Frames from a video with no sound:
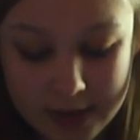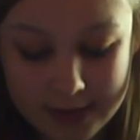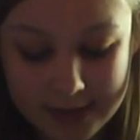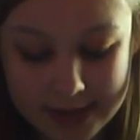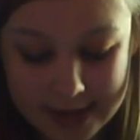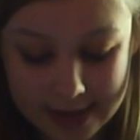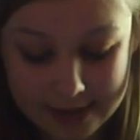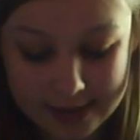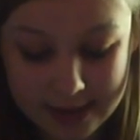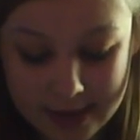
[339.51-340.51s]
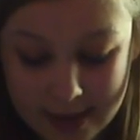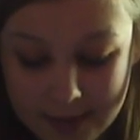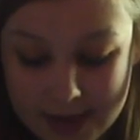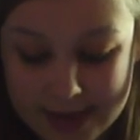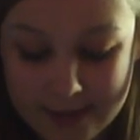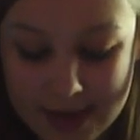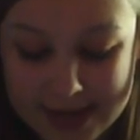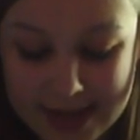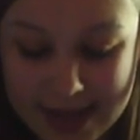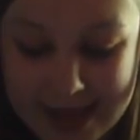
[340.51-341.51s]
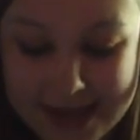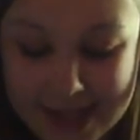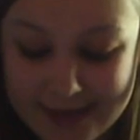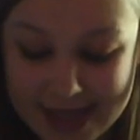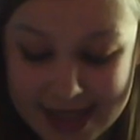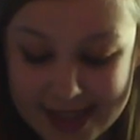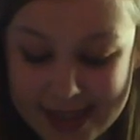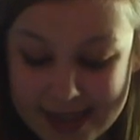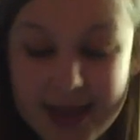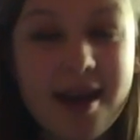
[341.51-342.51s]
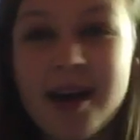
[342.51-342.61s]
to which he tells them it is the best thing he has ever tasted.